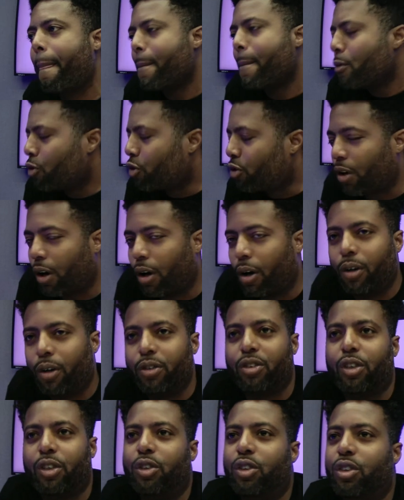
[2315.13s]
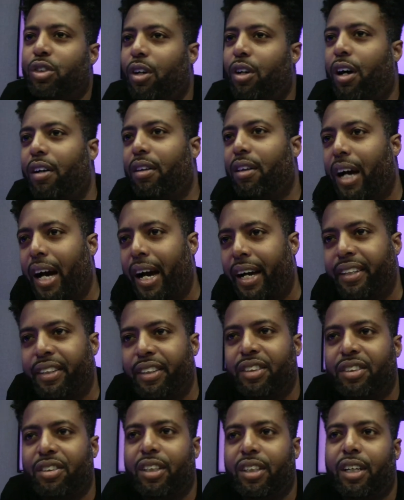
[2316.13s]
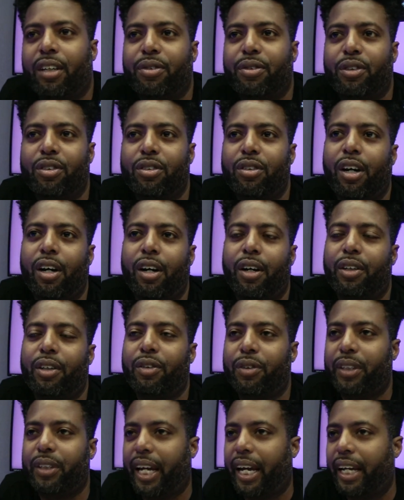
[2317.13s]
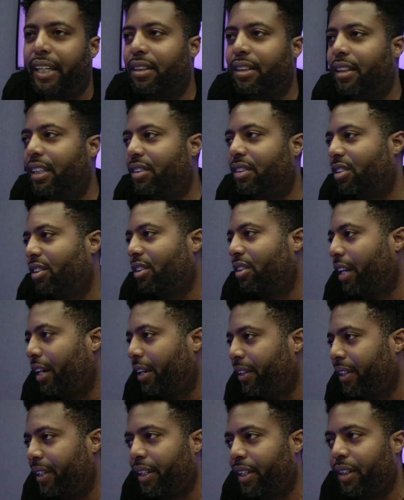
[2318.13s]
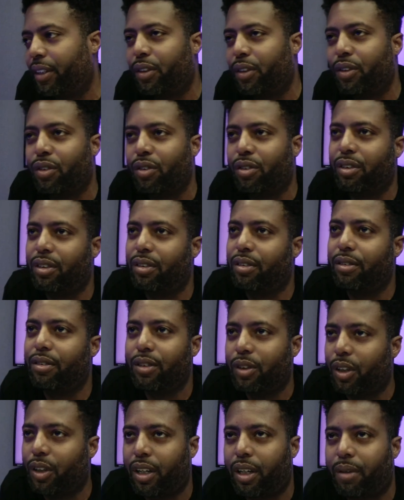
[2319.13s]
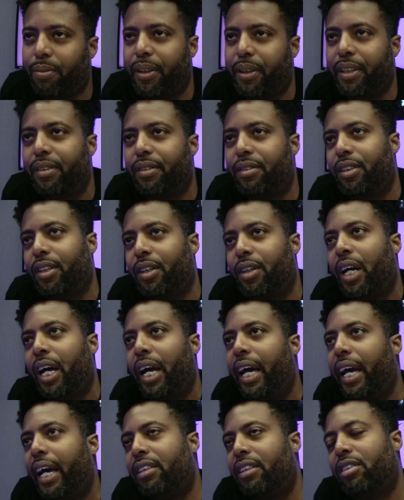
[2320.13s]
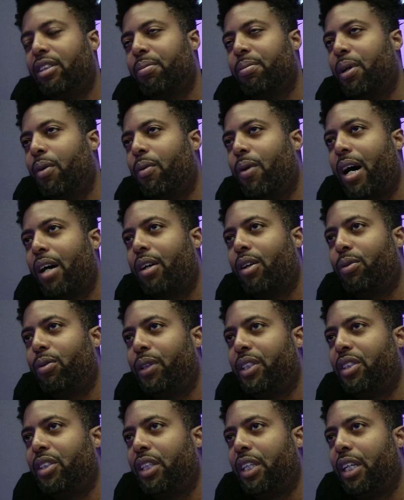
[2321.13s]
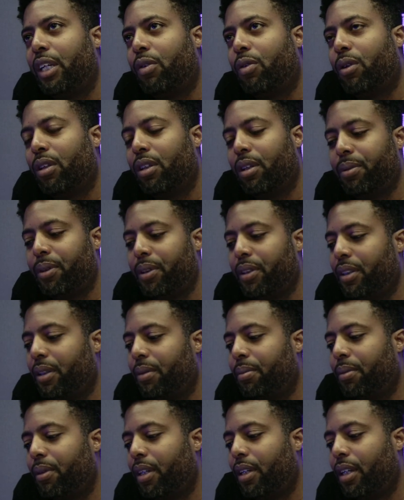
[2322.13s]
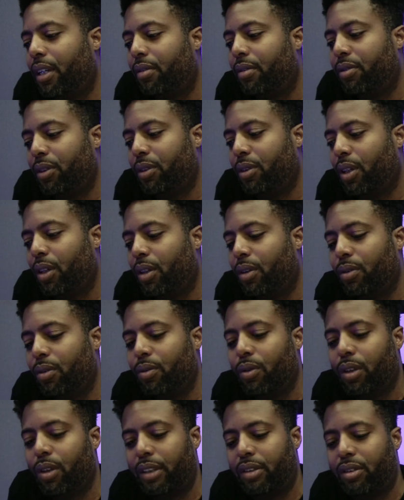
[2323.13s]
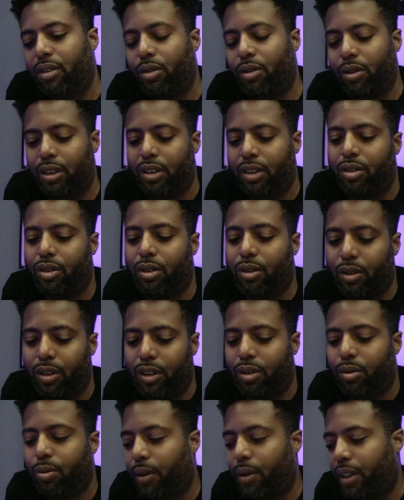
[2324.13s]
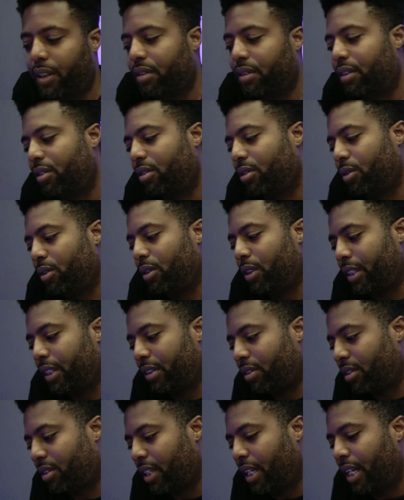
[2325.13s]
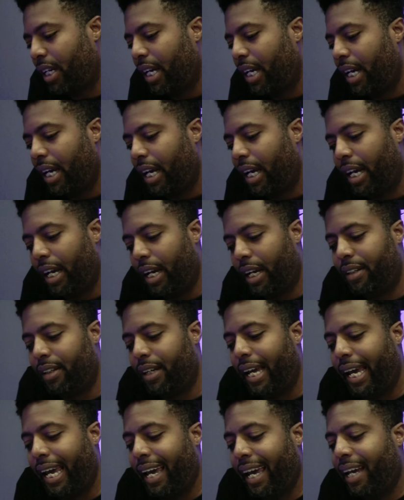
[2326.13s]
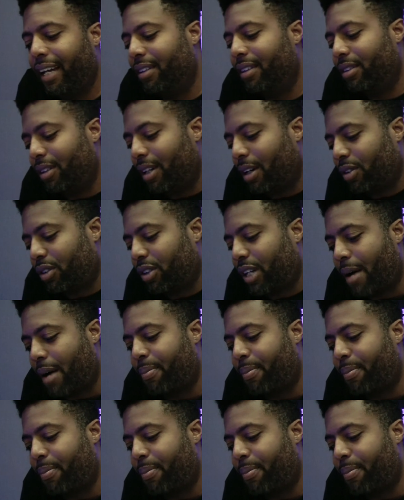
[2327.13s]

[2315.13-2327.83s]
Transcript: So you start lining yourself, you start creating these scenarios, and you know what I mean? So it took me a while to reach an equilibrium of, let's do this so this works, let's do this. And on top of that,